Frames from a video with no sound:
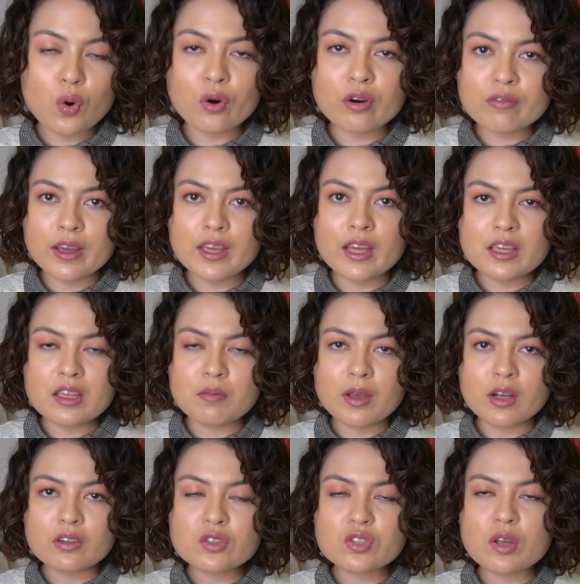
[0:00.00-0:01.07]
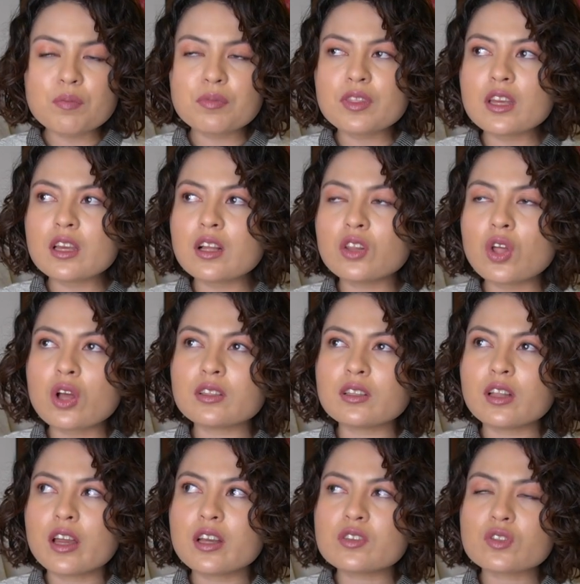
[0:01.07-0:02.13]
or via email, something along the
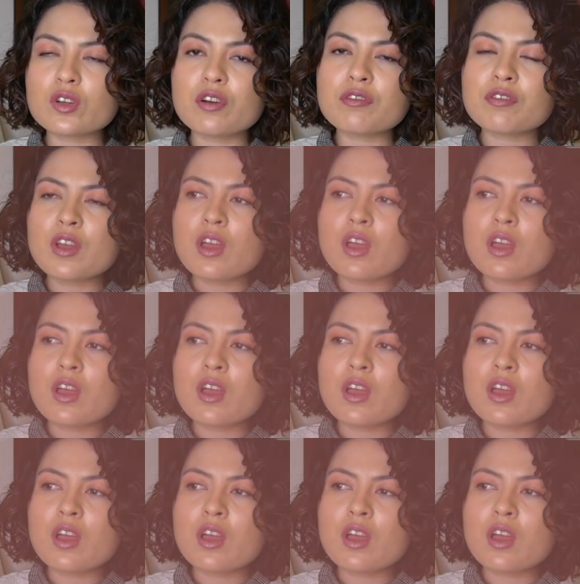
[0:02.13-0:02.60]
lines of,